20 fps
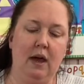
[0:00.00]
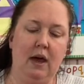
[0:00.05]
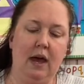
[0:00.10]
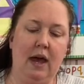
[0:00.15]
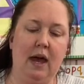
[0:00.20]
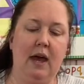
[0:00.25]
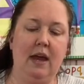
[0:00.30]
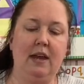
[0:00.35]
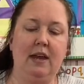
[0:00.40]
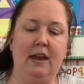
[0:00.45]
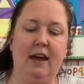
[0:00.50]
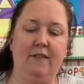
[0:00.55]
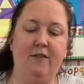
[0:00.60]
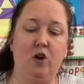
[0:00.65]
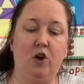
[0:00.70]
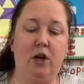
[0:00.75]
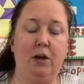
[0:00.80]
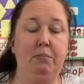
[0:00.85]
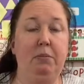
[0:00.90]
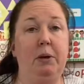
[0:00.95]
And never
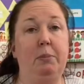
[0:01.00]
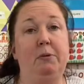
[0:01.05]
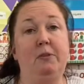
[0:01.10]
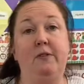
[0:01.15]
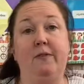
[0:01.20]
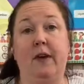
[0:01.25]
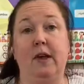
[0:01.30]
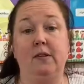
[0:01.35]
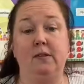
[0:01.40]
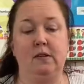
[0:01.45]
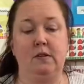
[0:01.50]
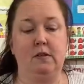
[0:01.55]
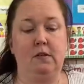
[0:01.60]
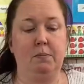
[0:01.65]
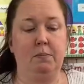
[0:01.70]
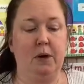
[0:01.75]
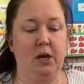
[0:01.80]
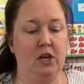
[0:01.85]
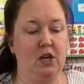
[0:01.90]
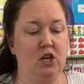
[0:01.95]
in people's faces,
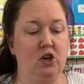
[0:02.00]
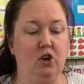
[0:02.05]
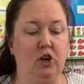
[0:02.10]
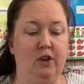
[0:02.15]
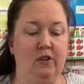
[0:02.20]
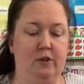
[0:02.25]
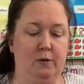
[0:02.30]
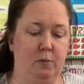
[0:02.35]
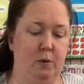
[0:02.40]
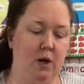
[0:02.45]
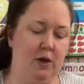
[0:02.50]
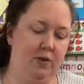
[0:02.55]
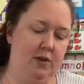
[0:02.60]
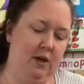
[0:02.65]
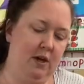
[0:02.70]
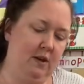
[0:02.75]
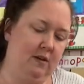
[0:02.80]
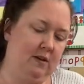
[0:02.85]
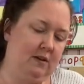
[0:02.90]
but you can spray things.